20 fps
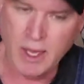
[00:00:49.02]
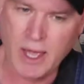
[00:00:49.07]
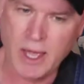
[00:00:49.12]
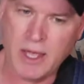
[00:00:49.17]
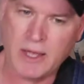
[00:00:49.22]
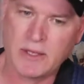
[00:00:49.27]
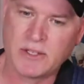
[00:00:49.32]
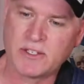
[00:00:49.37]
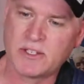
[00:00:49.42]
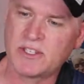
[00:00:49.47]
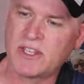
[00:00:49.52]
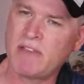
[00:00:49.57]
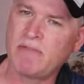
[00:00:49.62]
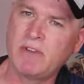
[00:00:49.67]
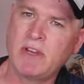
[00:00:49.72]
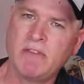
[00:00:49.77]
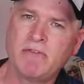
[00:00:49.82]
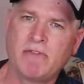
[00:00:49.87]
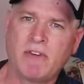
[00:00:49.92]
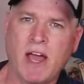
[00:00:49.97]
a
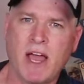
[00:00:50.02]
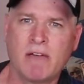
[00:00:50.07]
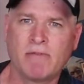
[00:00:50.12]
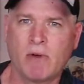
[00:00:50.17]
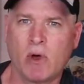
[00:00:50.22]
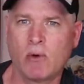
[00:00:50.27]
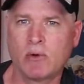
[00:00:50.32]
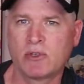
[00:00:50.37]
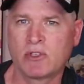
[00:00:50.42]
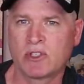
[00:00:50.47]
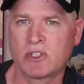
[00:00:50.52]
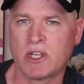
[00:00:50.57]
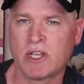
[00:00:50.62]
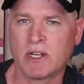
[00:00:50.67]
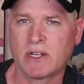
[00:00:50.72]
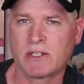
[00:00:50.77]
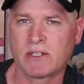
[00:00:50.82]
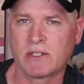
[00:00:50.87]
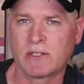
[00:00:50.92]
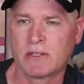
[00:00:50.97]

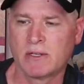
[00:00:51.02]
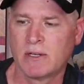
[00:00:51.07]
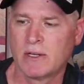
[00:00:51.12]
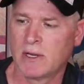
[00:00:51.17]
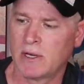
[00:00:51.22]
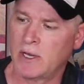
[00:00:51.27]
7506,